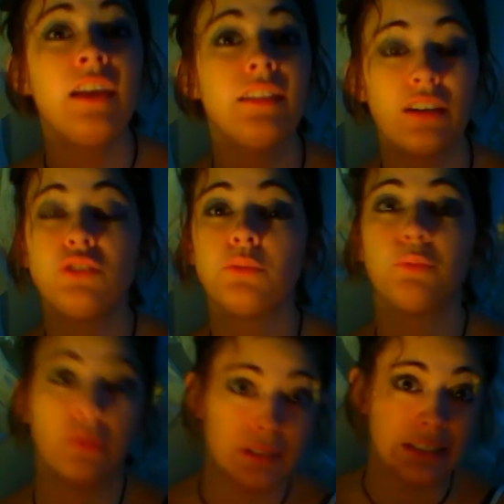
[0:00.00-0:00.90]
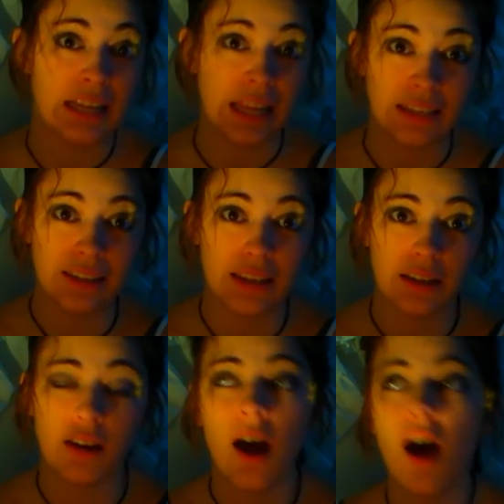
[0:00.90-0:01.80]
The little boy was an
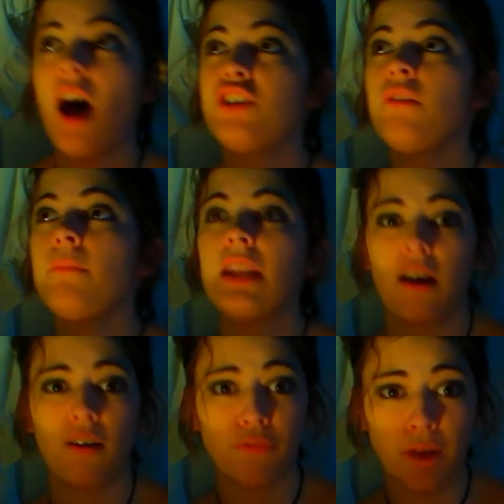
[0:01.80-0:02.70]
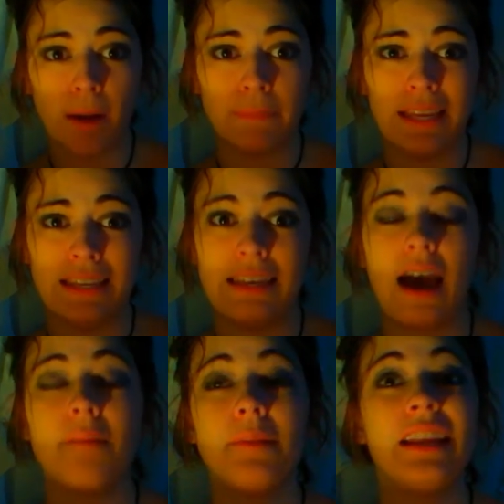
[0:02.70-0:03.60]
Indian. I don't mean like from India,
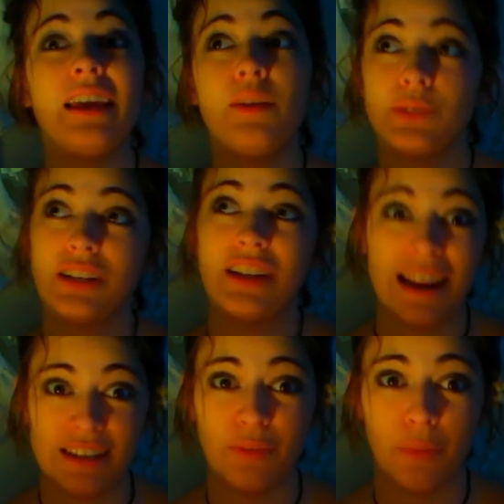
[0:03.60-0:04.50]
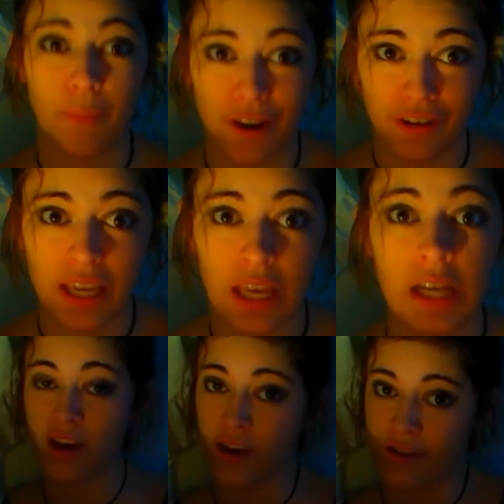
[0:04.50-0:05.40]
I mean that he was a Native American.
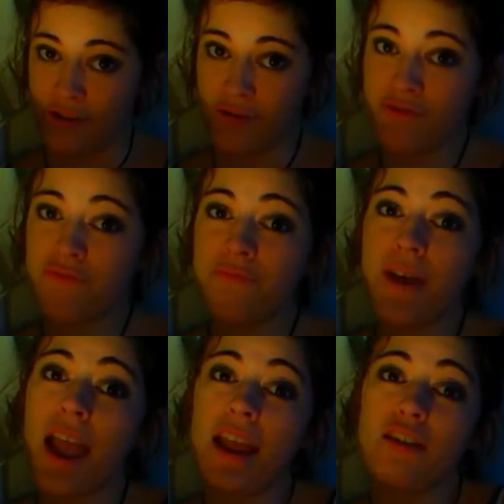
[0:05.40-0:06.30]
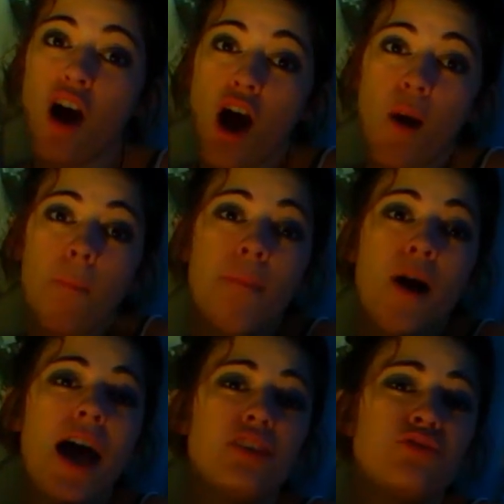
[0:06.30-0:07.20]
You've made all
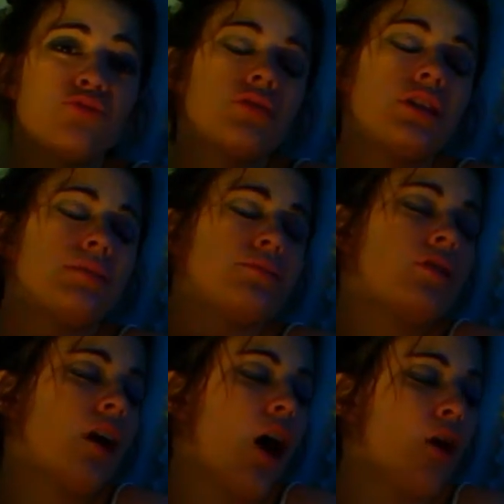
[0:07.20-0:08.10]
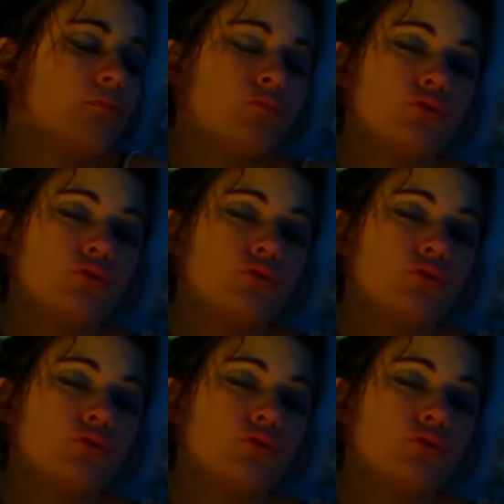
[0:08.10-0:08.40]
my dreams come